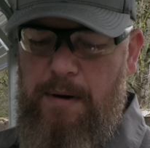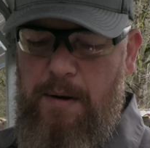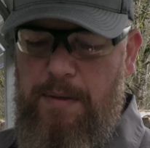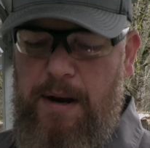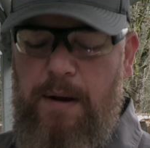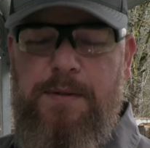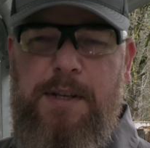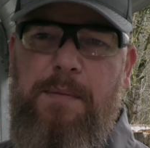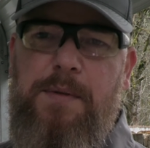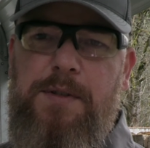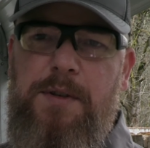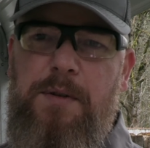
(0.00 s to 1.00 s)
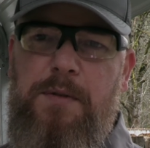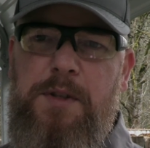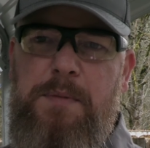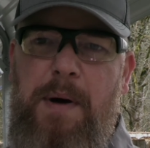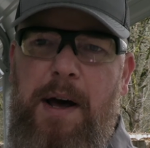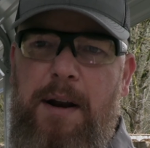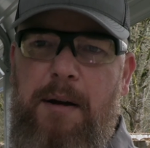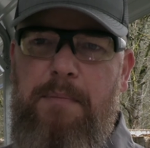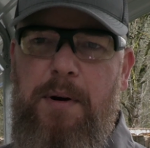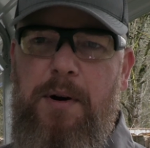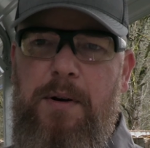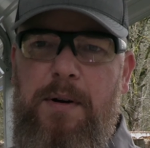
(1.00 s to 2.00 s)
around with it, I was able to spot a
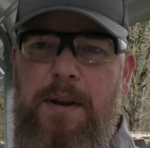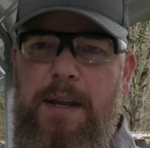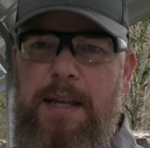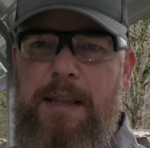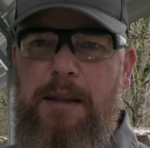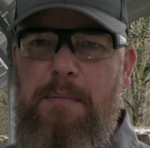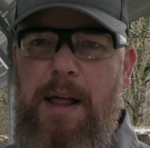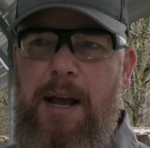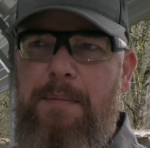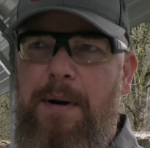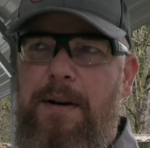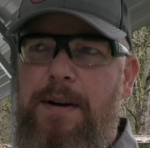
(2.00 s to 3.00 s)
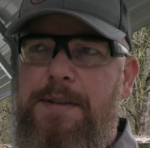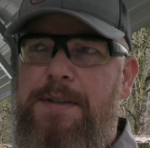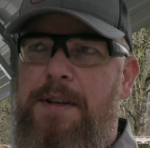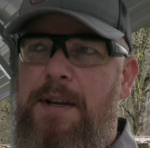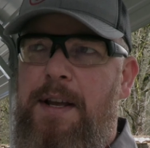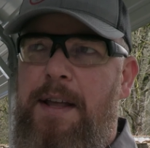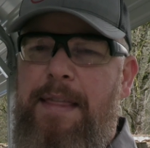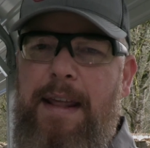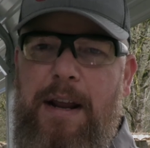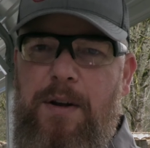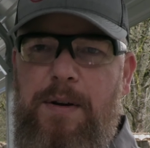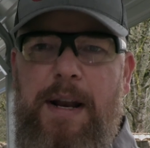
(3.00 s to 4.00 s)
bird in the blackberries
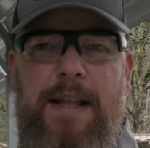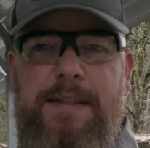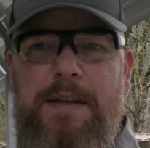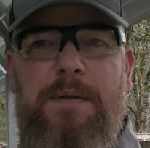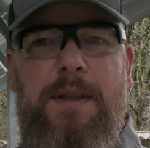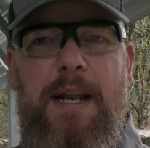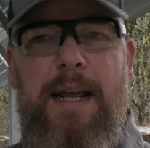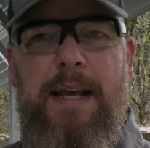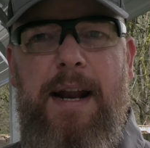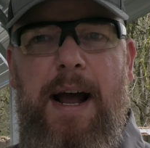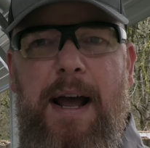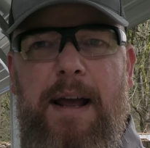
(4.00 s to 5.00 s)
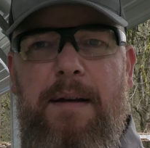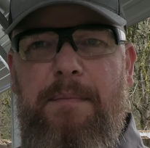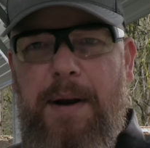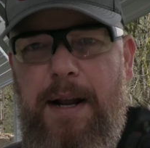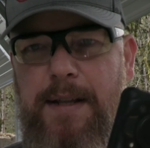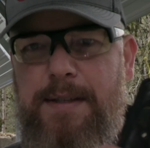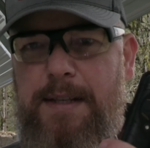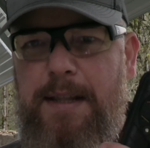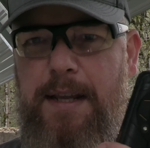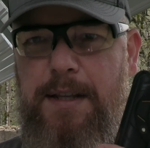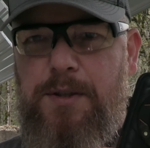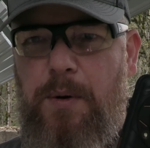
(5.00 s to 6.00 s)
that I could not see with the naked eye, but I could see
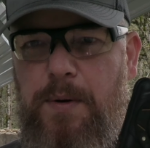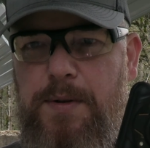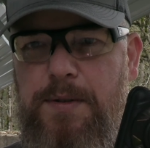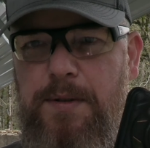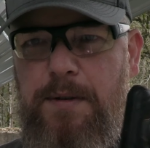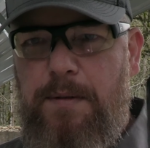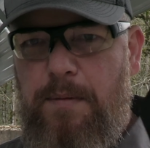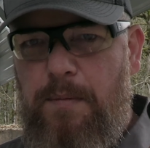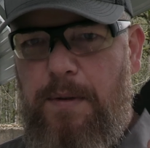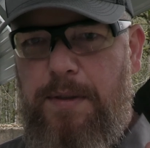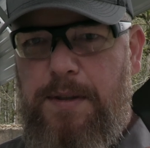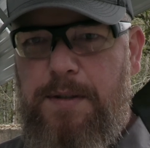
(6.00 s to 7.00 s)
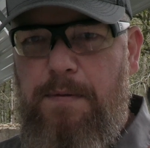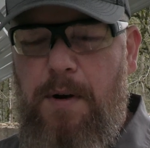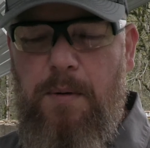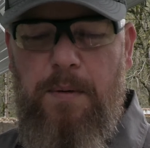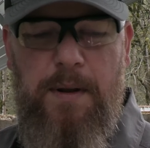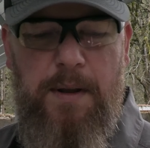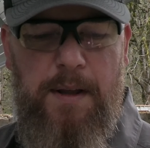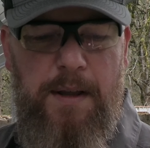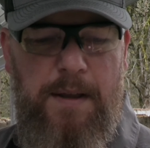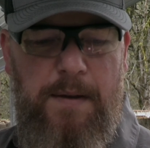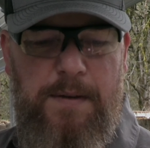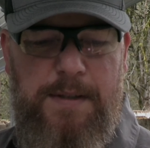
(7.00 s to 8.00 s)
the heat source with this phone.
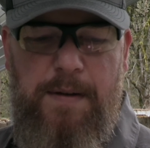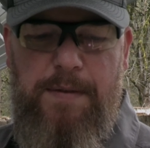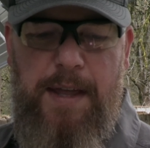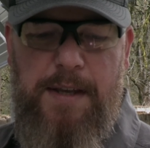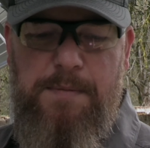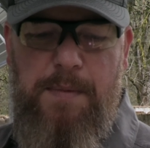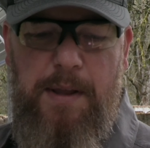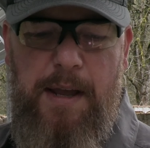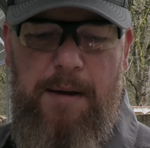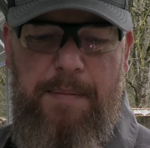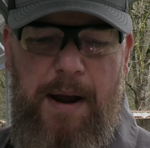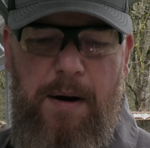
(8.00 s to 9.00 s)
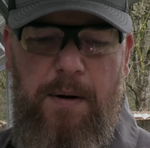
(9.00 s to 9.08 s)
7,000 milliamp